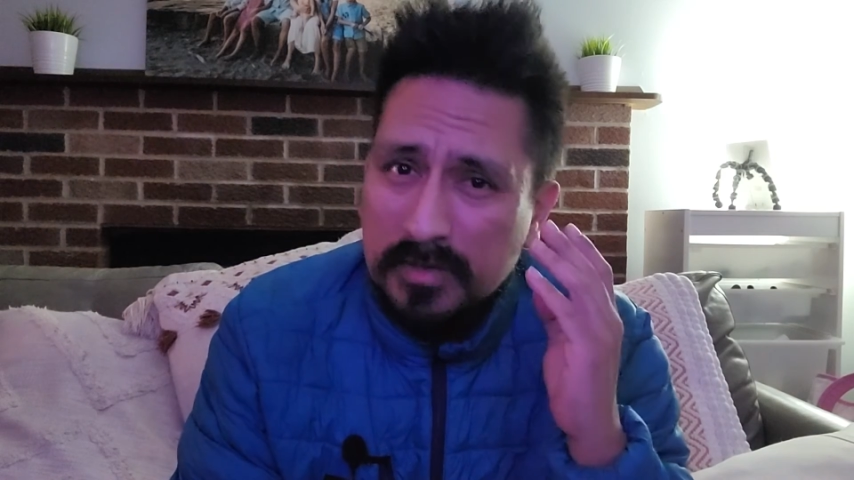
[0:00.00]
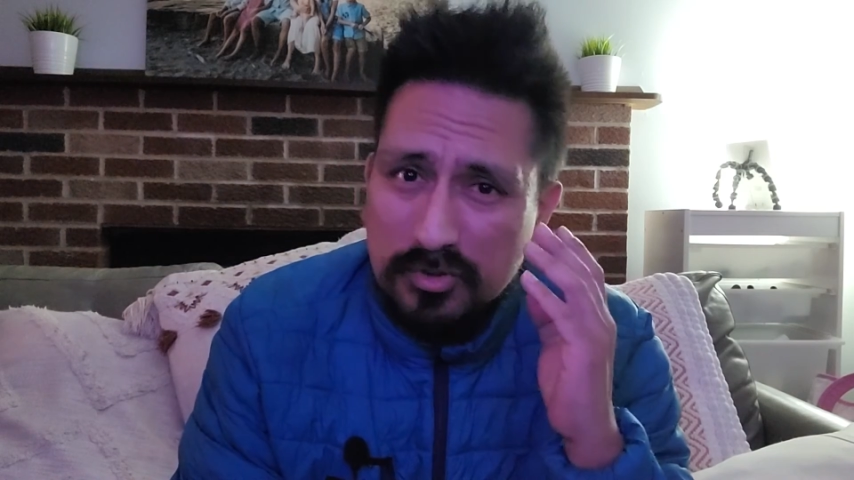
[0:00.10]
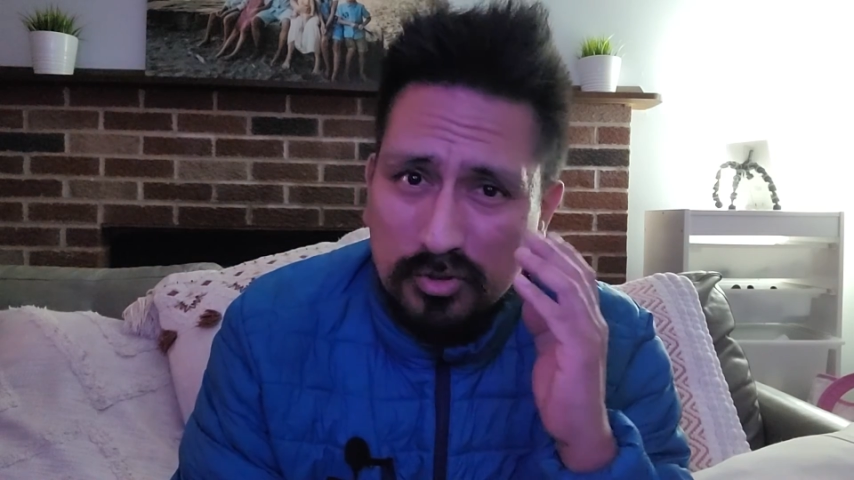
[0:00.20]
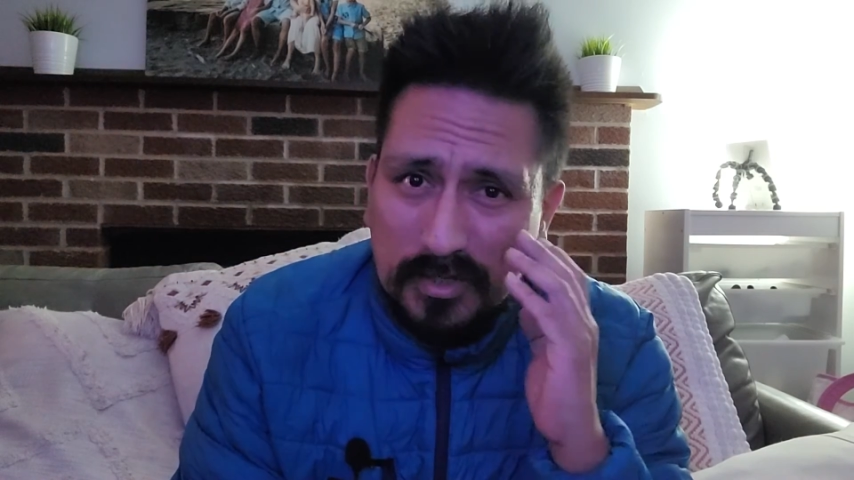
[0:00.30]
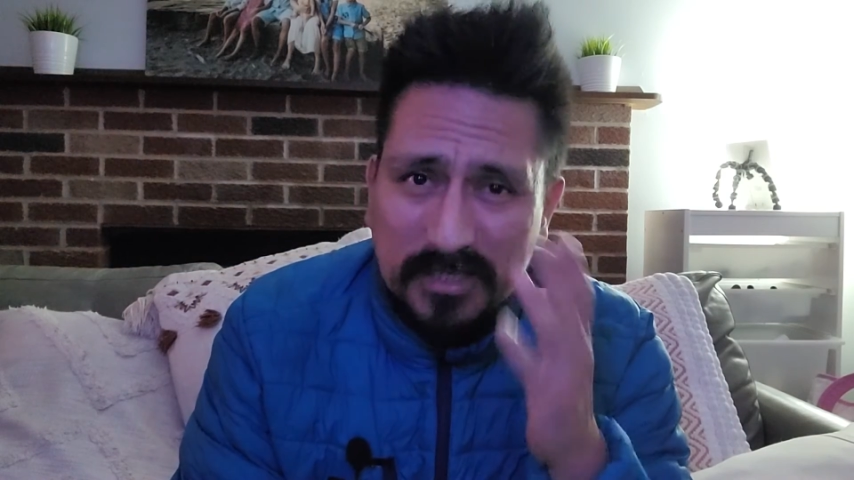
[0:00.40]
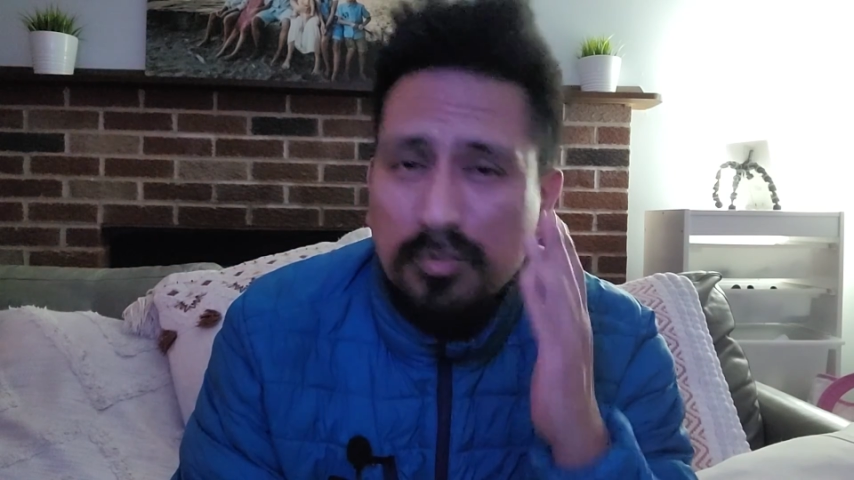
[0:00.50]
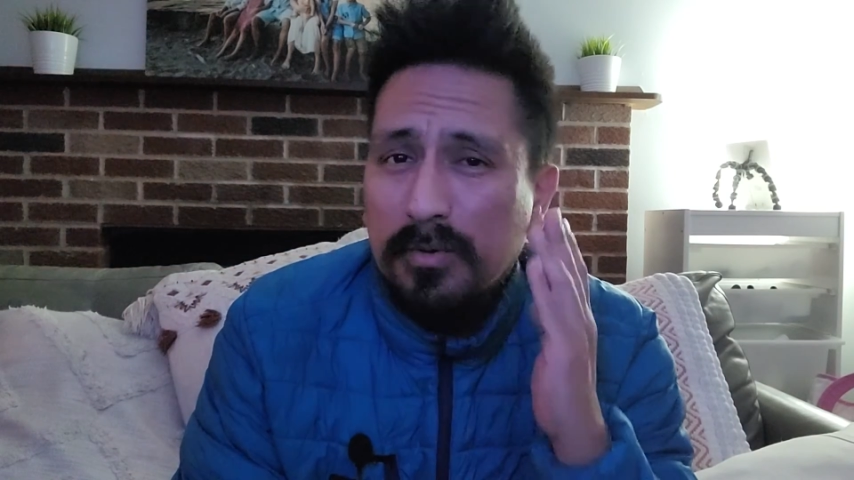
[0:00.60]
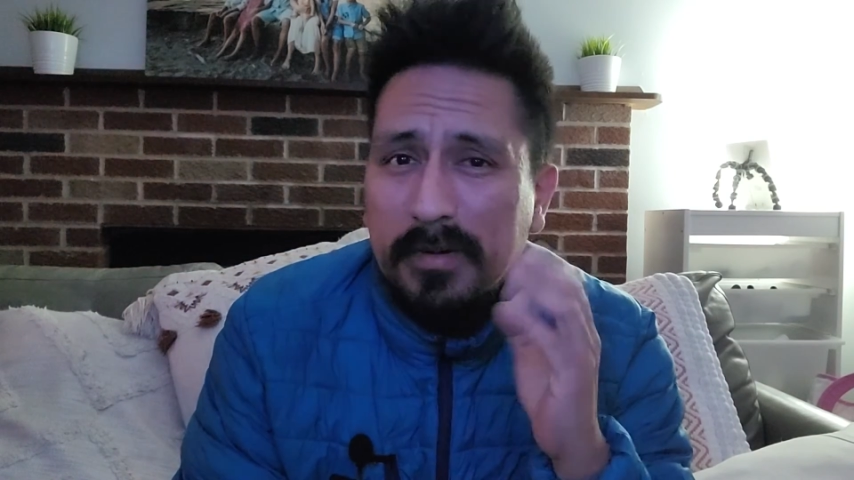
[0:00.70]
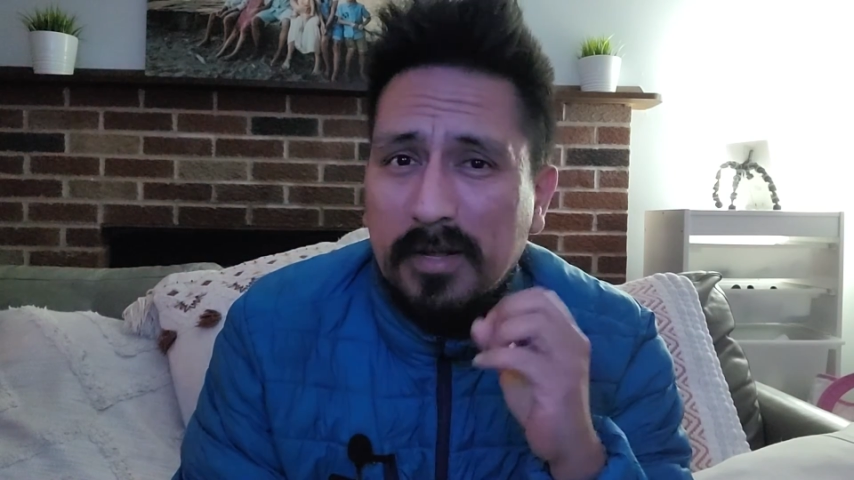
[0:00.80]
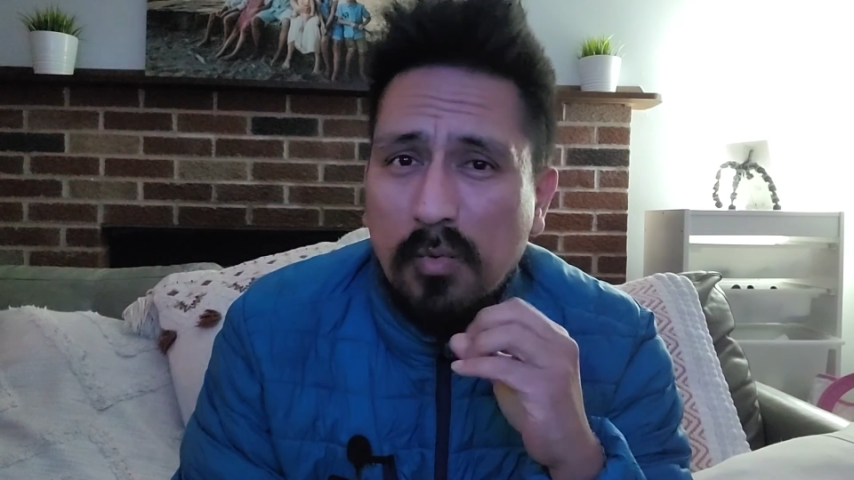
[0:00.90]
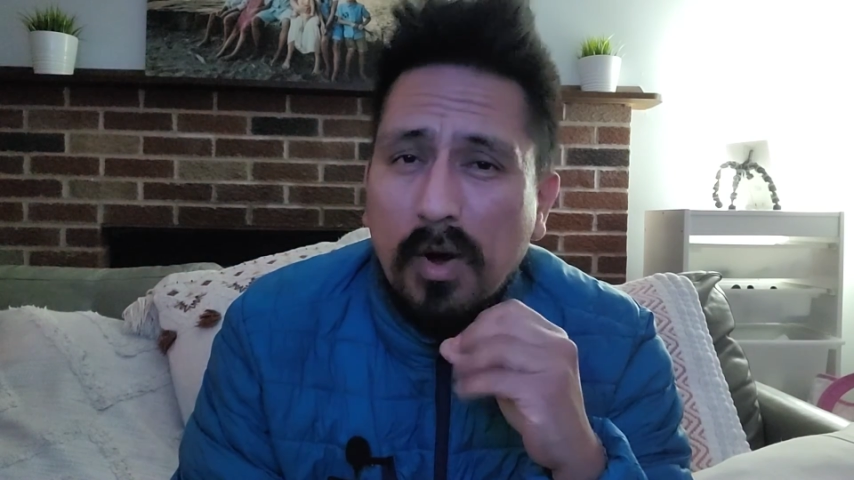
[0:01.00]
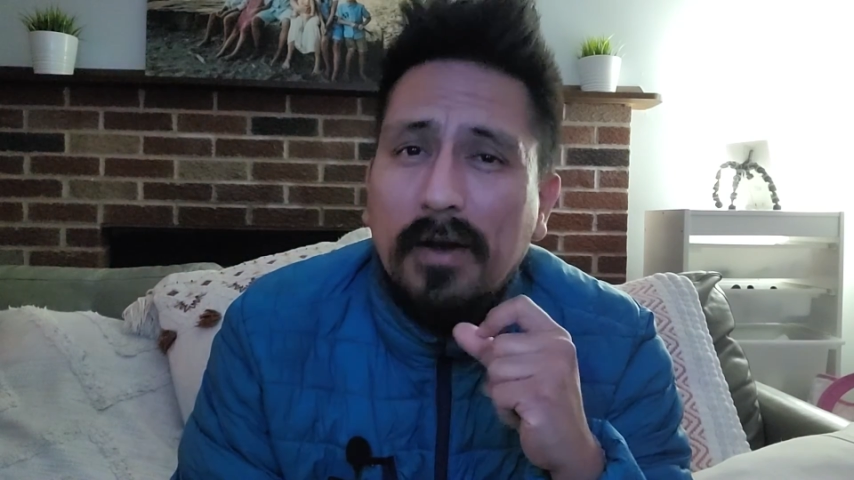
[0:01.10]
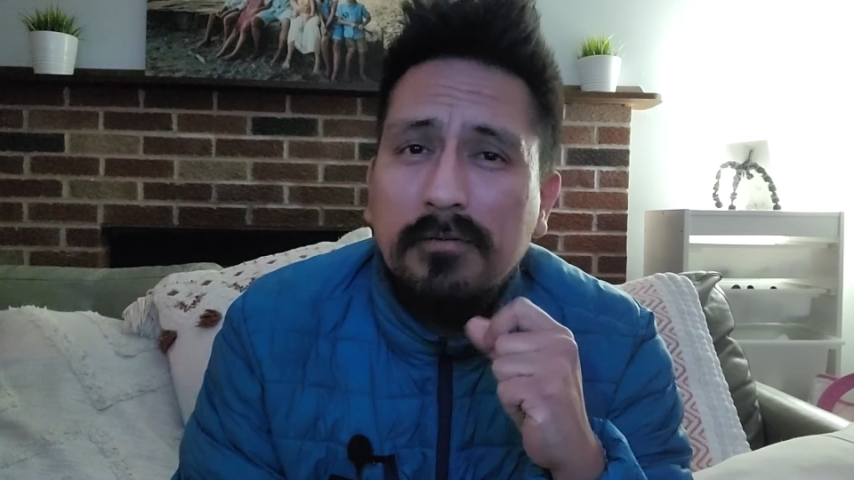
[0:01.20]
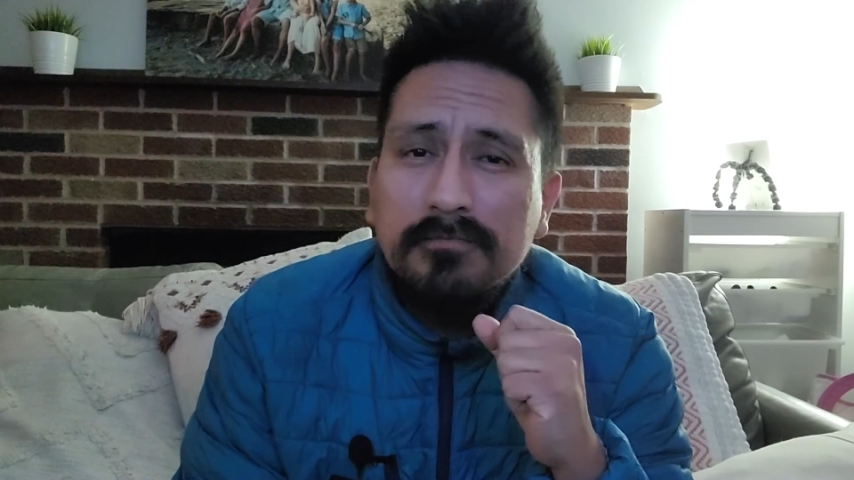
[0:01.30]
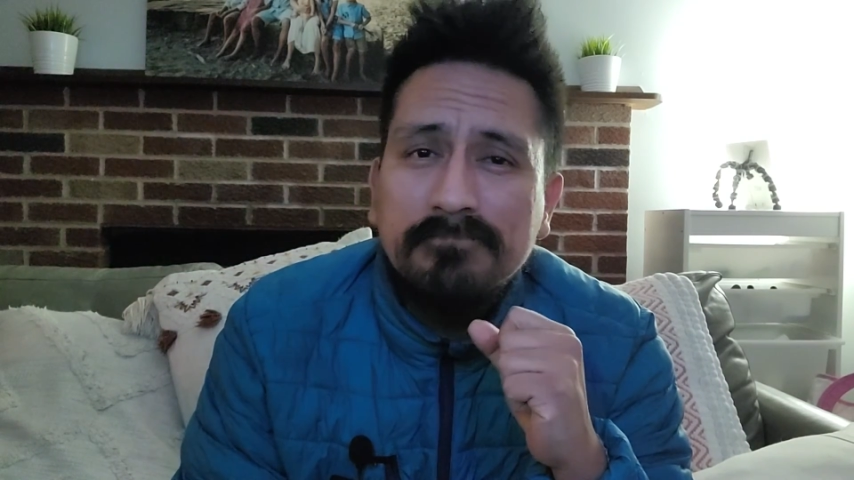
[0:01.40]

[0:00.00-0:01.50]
So this would be the one.